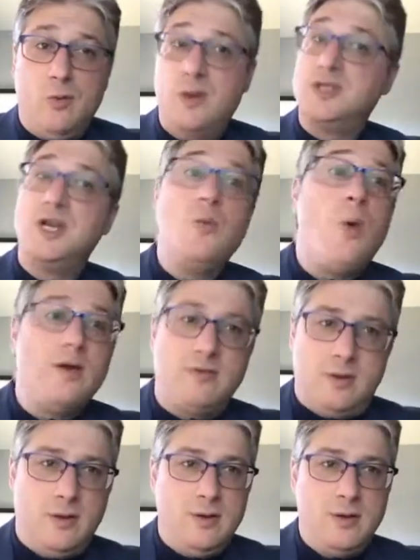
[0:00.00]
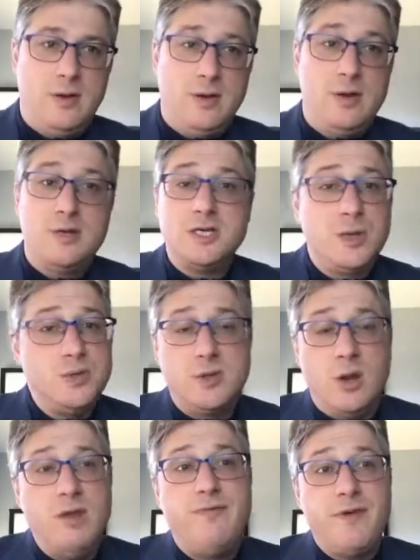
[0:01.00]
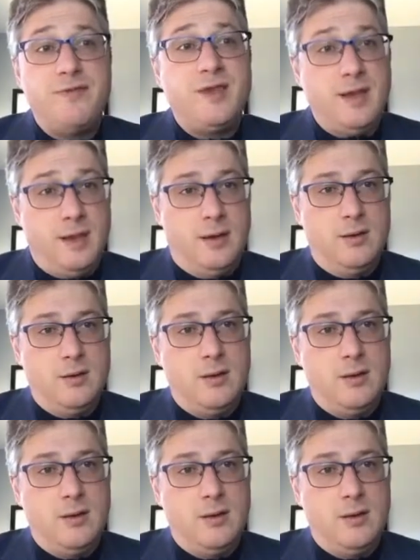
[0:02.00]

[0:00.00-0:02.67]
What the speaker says: Well, she wasn't. She was only 15.